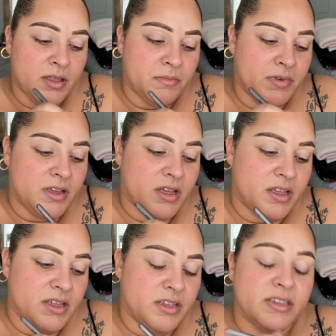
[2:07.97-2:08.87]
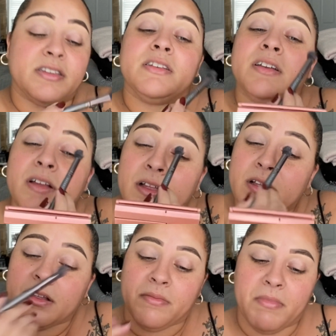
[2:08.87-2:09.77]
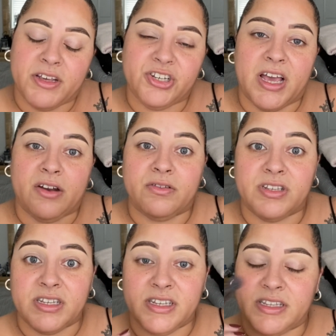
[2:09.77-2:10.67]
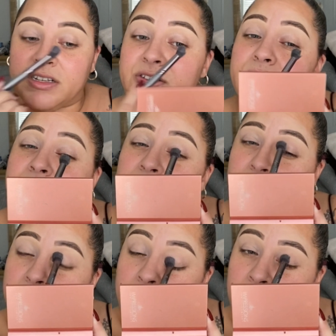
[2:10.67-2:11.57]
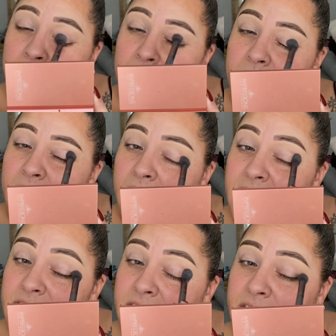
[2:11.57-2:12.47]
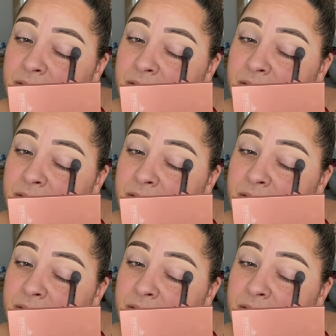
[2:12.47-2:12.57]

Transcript: because my shadows stick to it nicely.